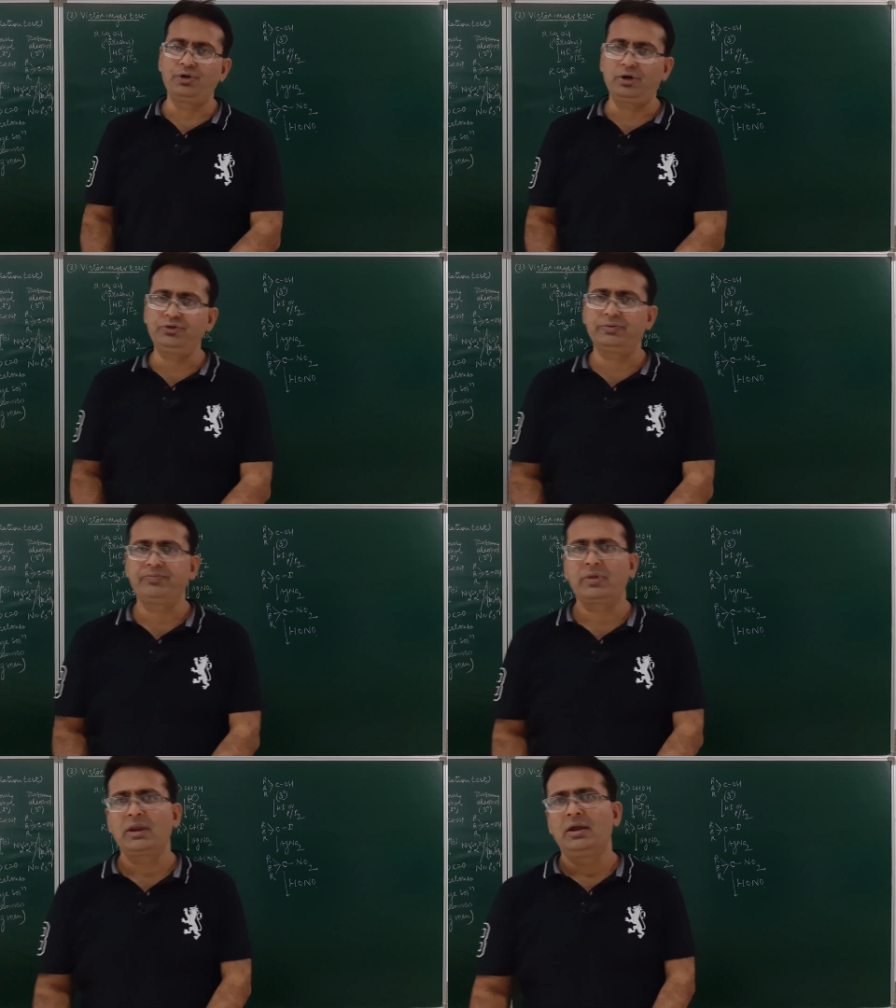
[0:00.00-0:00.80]
not.
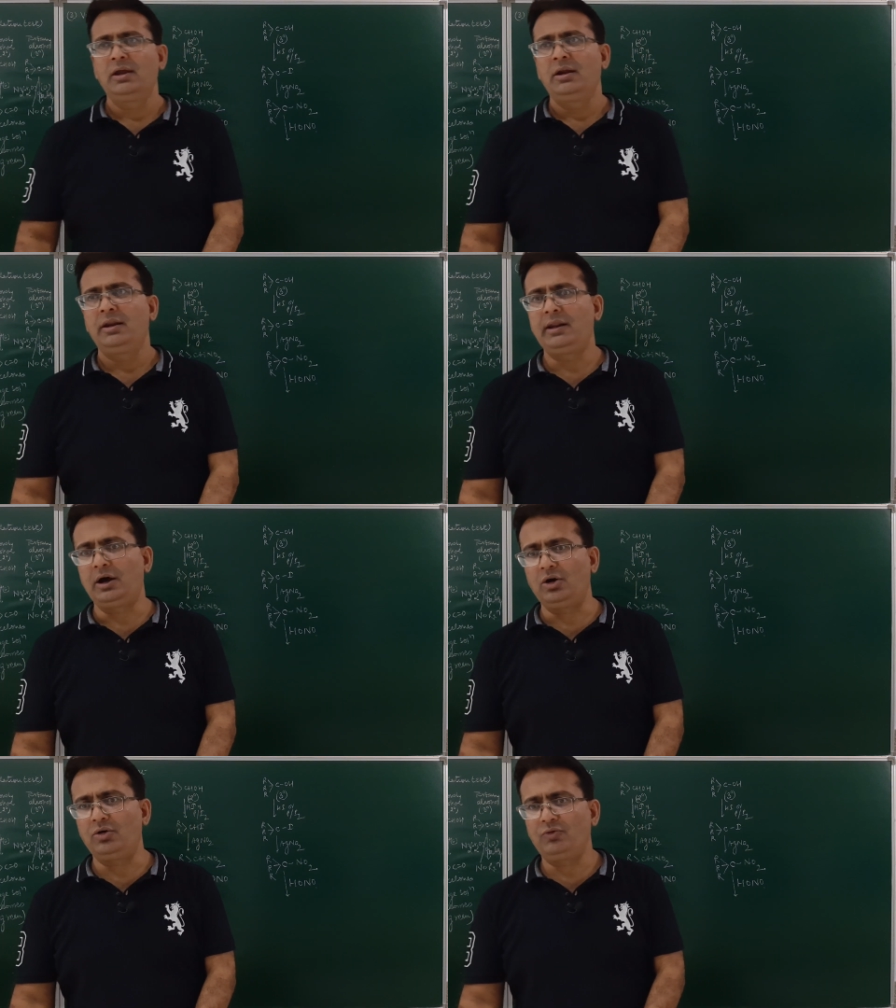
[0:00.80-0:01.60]

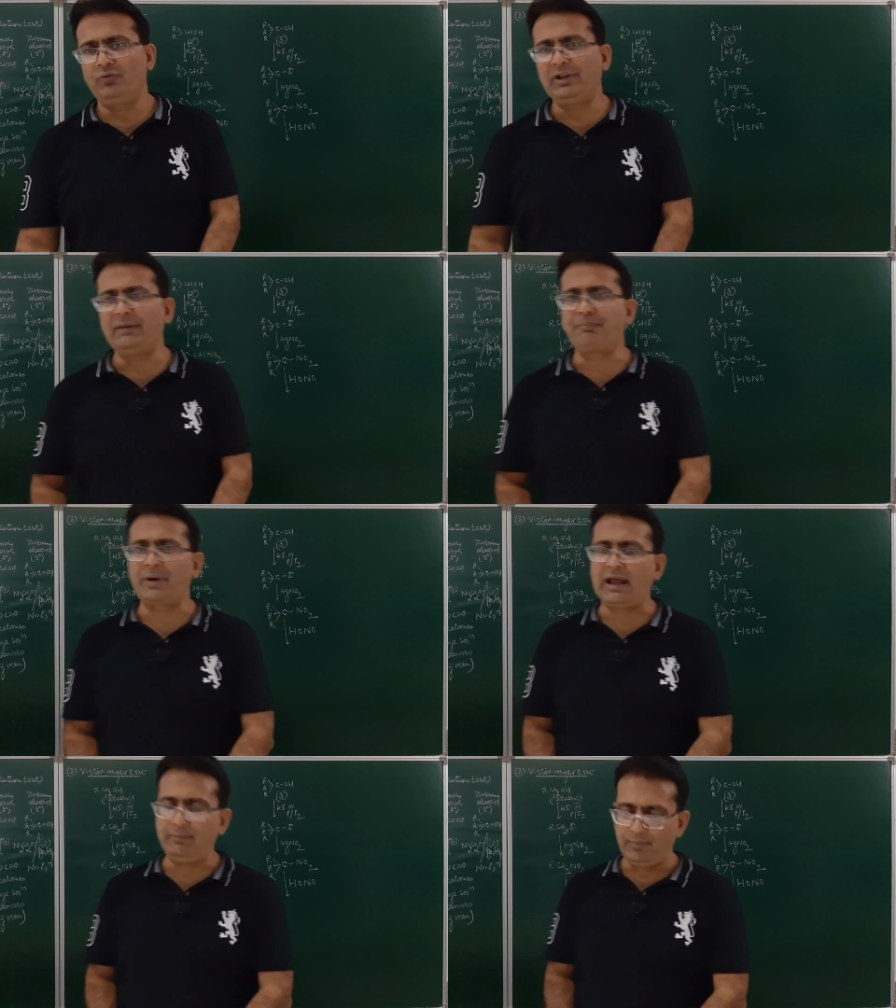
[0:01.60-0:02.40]
Now, when the
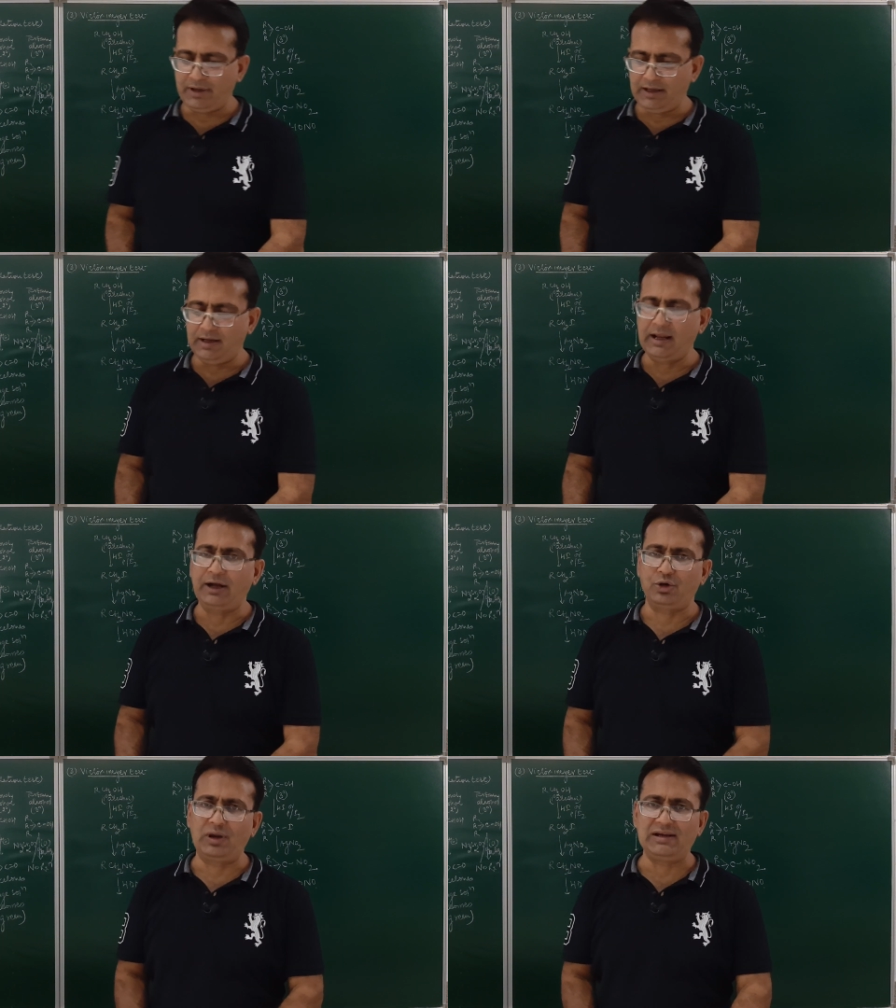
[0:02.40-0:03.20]
primary
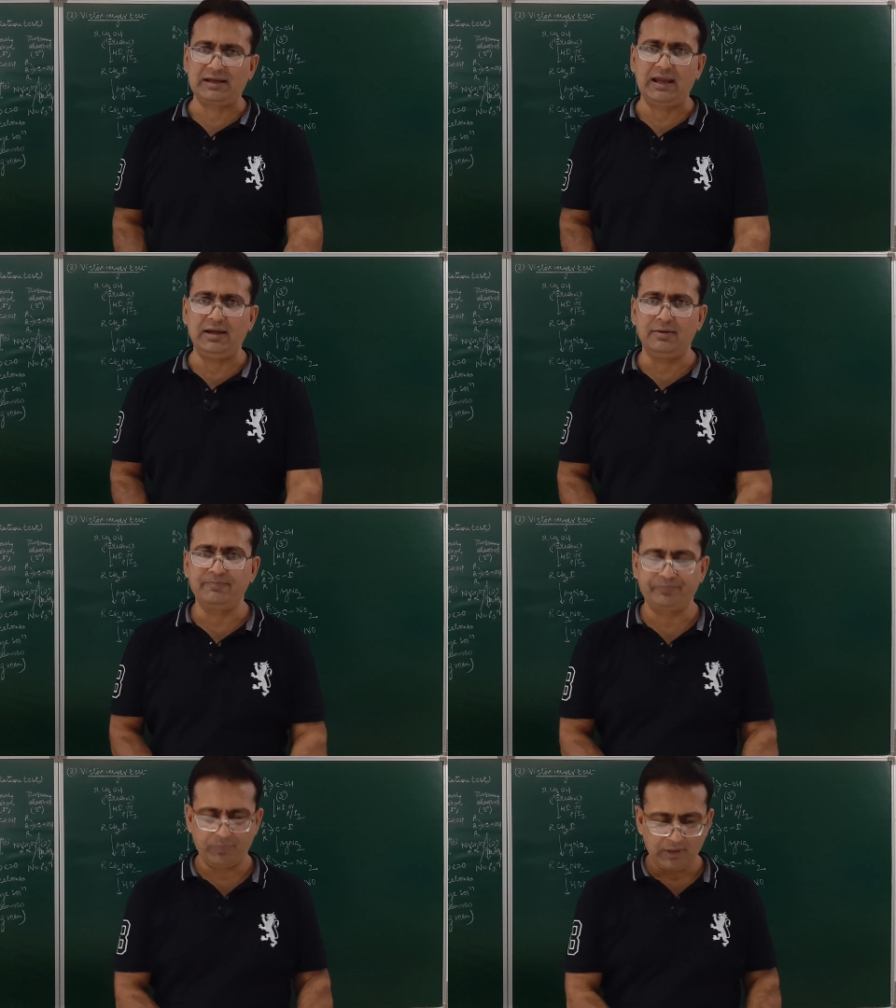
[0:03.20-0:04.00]
nitroalkane
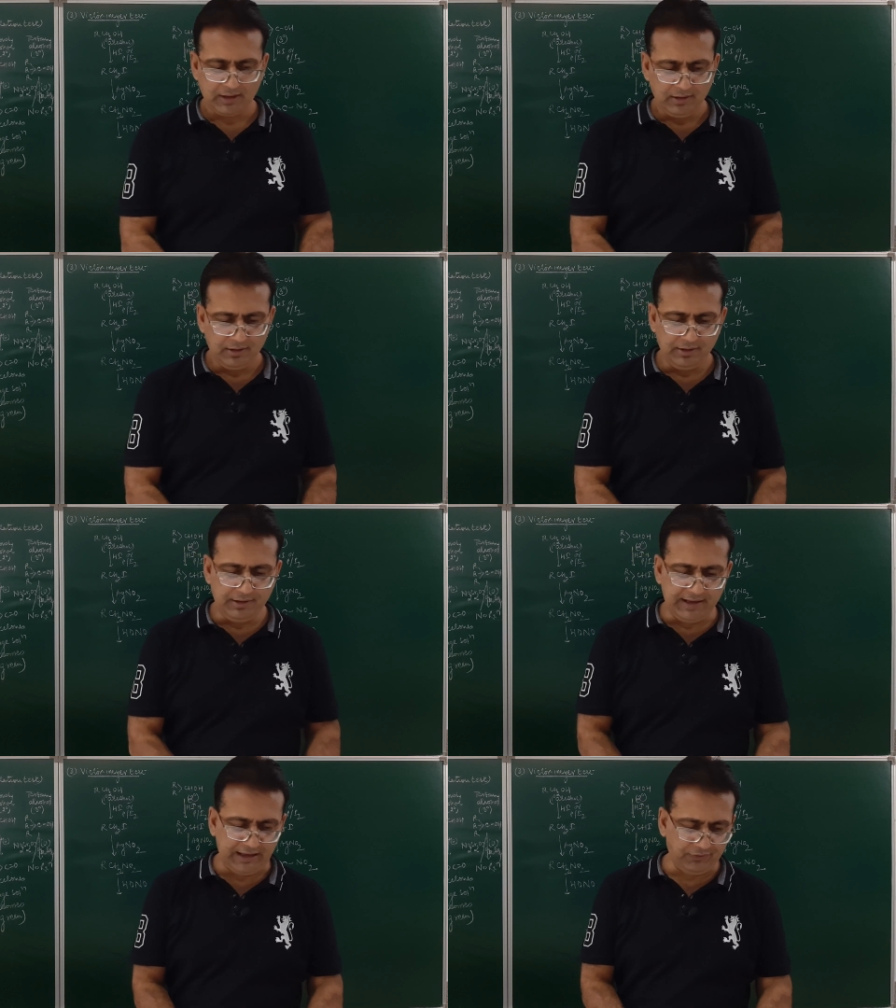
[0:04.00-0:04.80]

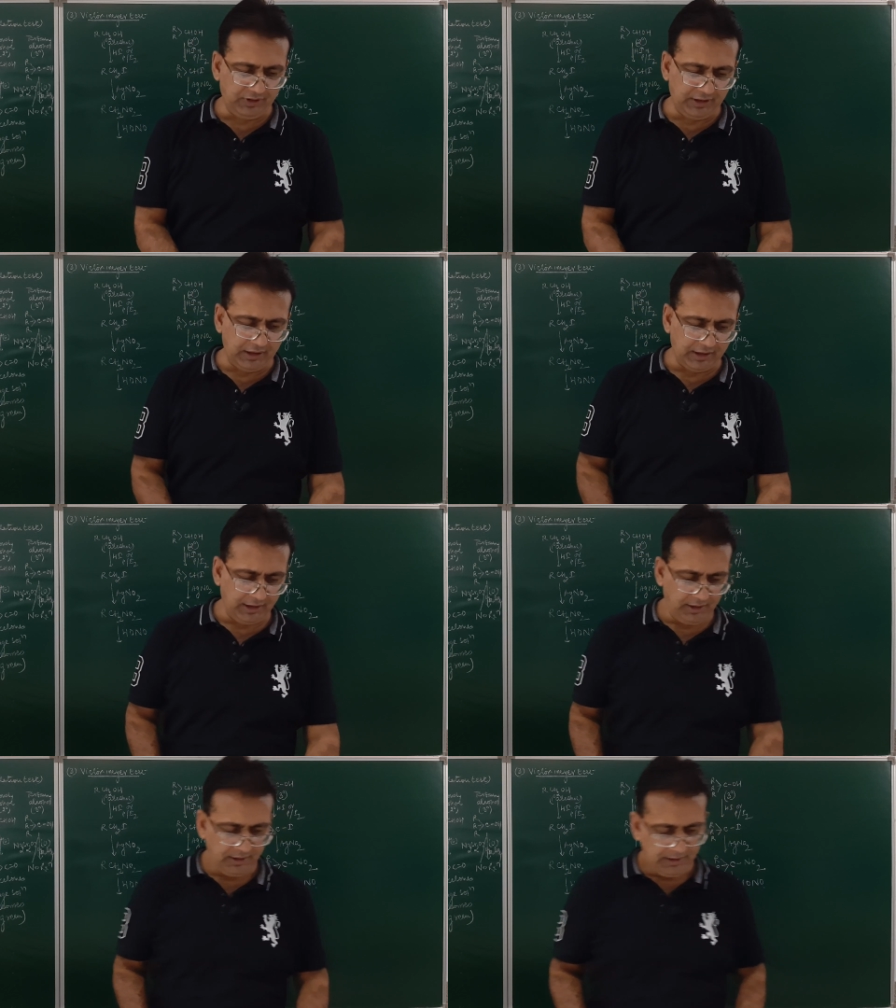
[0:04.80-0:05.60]
react with
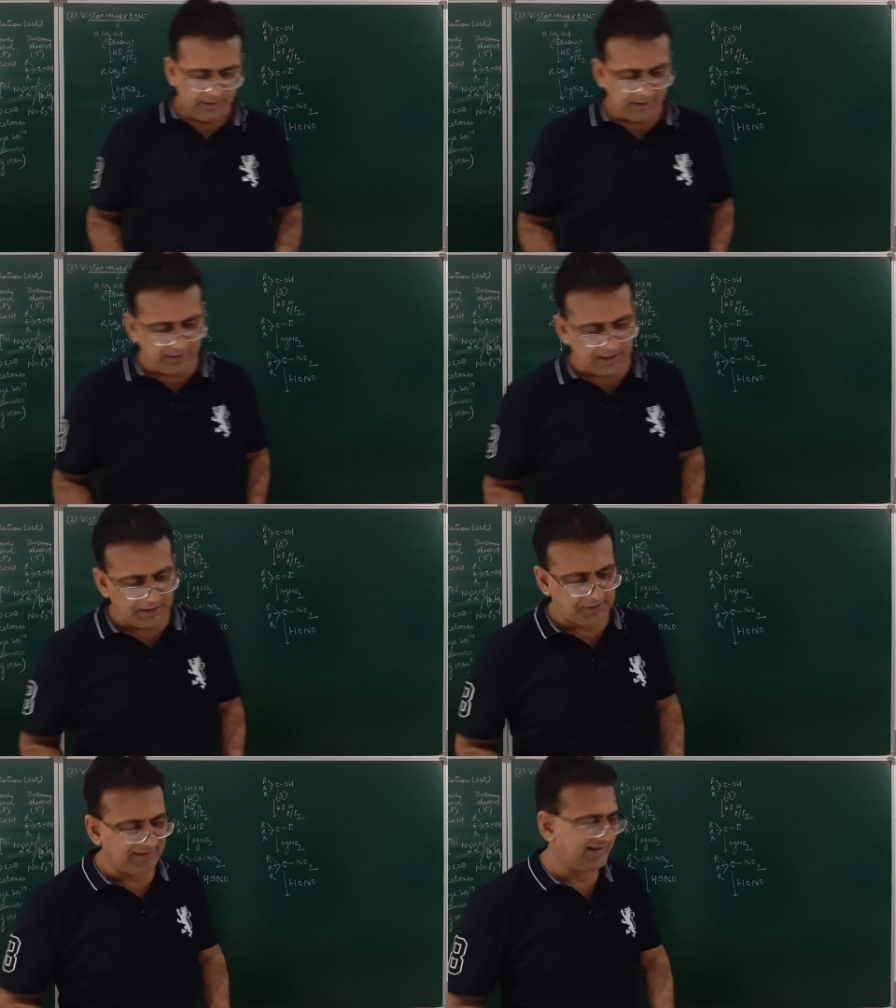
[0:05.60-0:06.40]
a
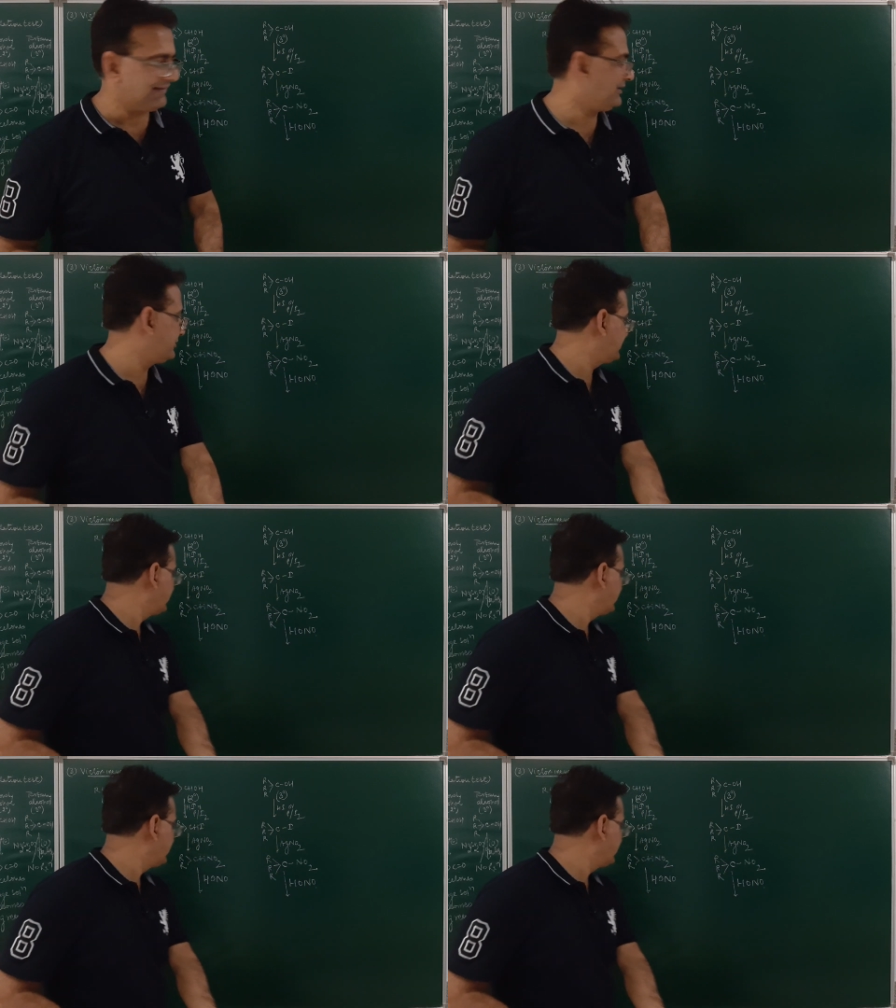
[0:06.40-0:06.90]
nitrous acid,